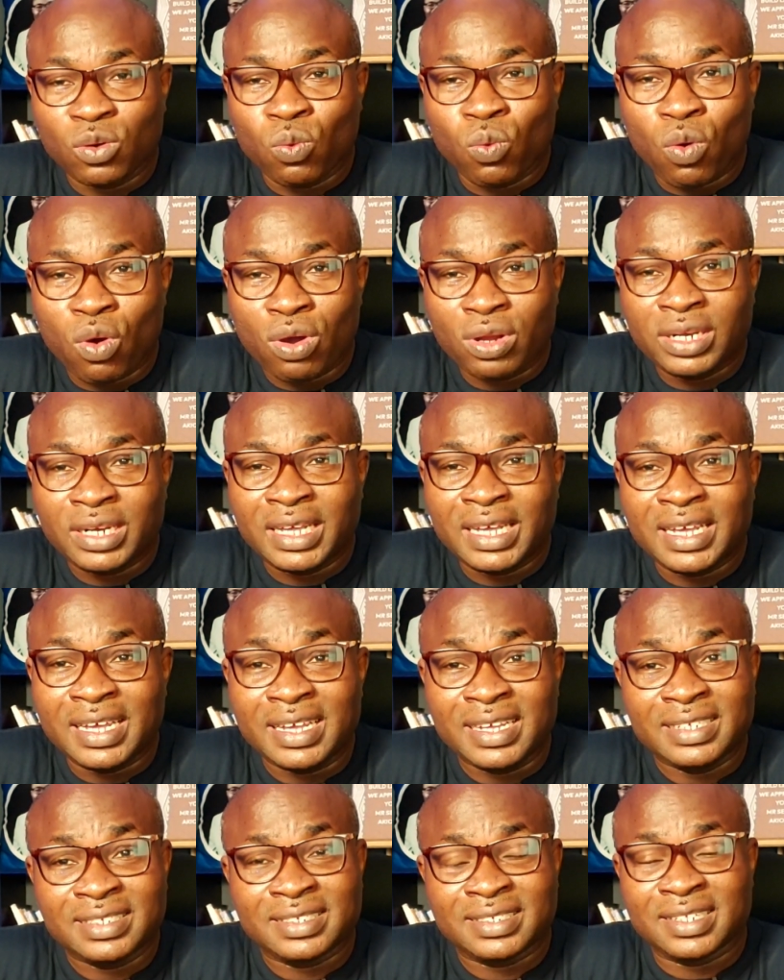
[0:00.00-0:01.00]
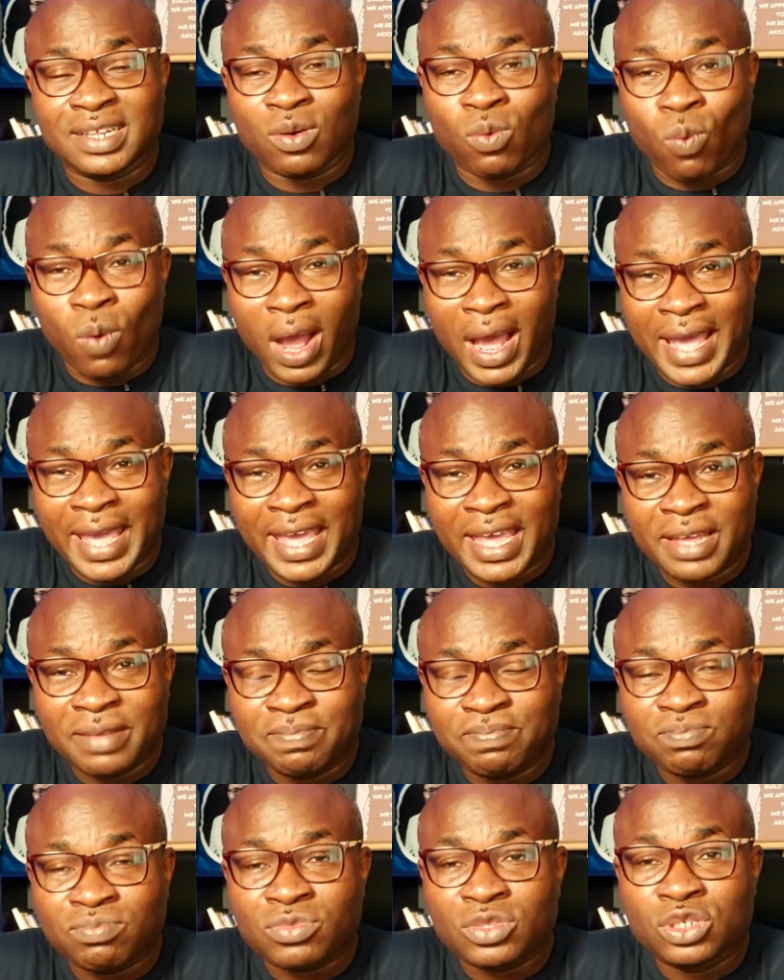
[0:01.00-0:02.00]
One is the why,
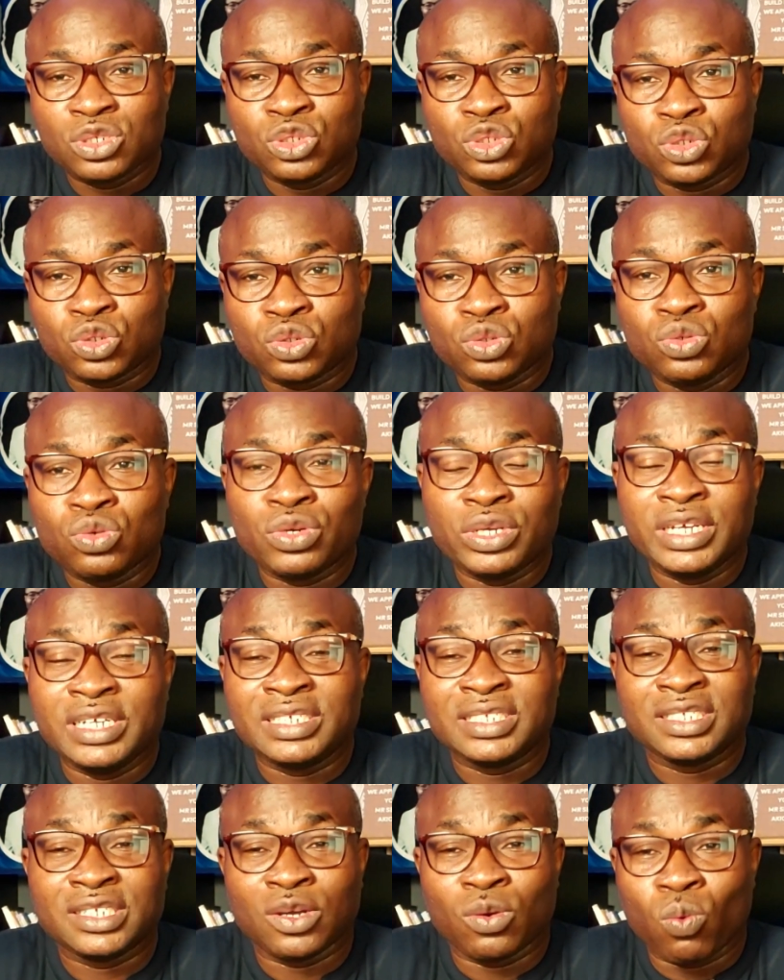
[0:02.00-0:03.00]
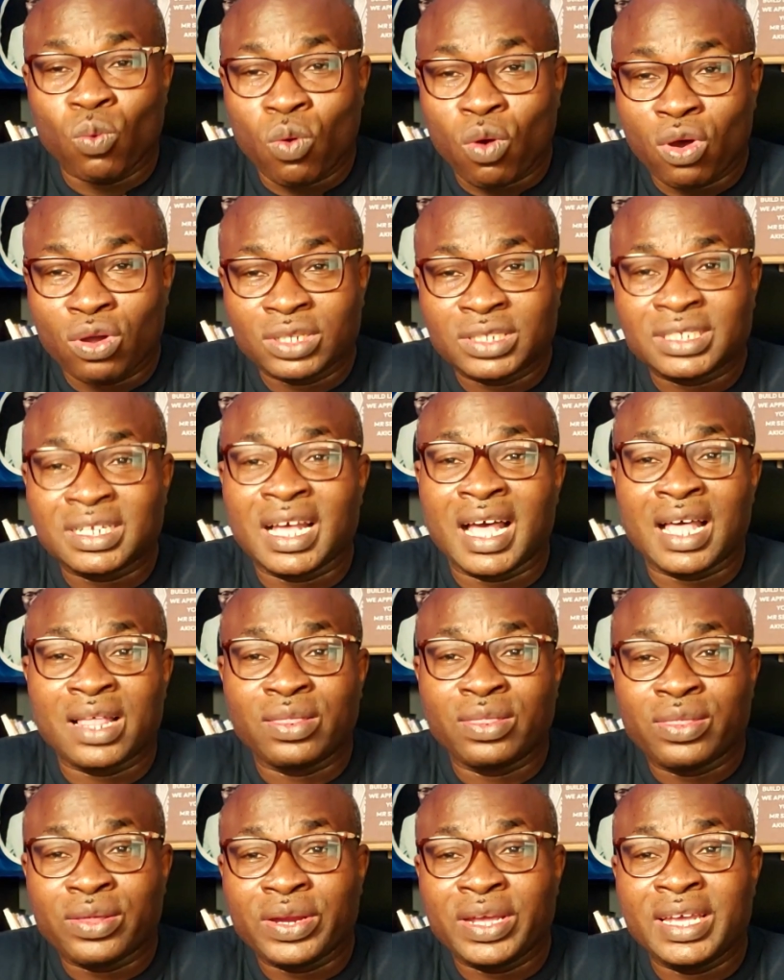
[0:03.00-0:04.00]
two is the what,
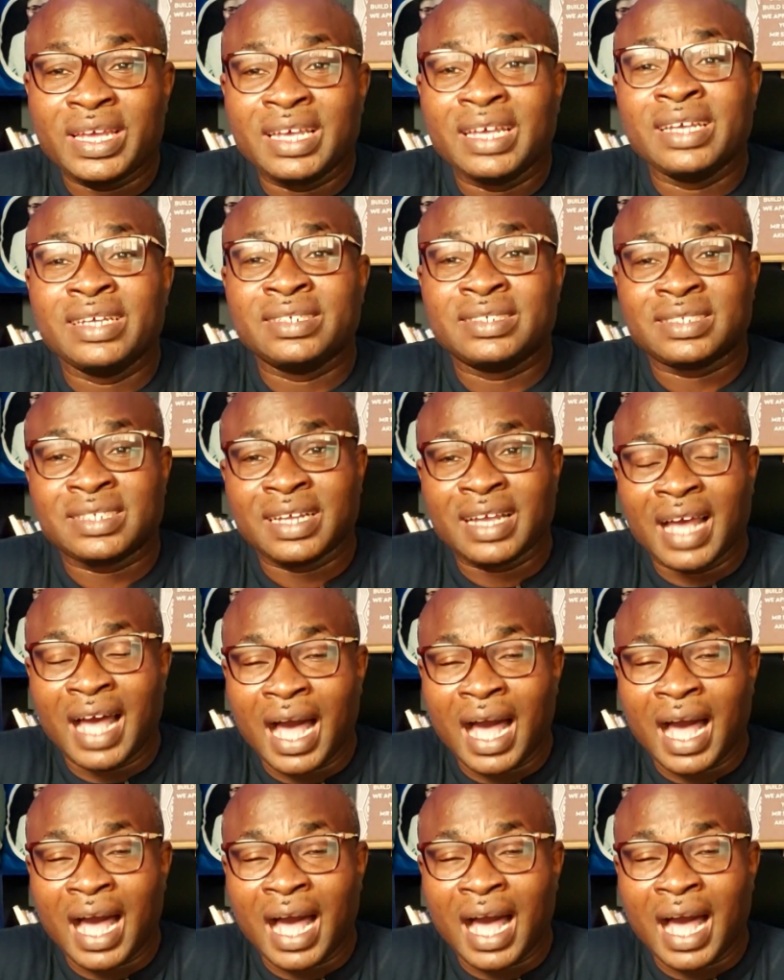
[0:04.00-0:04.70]
and three is the